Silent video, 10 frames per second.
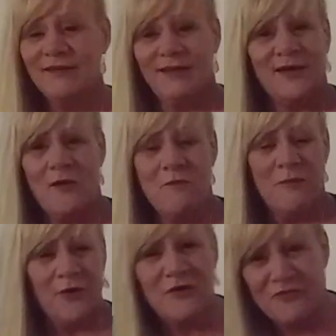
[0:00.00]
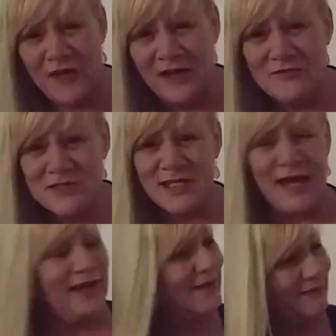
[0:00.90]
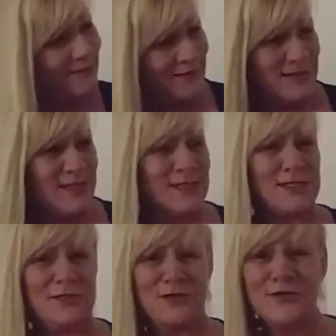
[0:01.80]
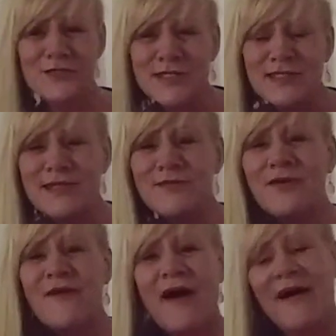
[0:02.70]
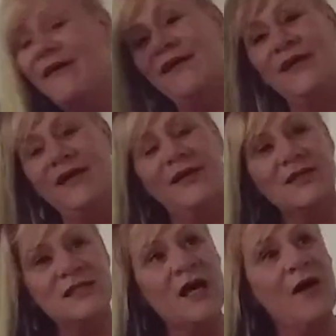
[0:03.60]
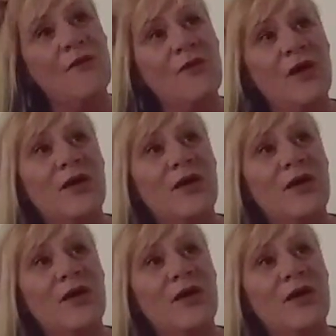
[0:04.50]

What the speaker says: Her own boyfriend was like disgusted with her. So,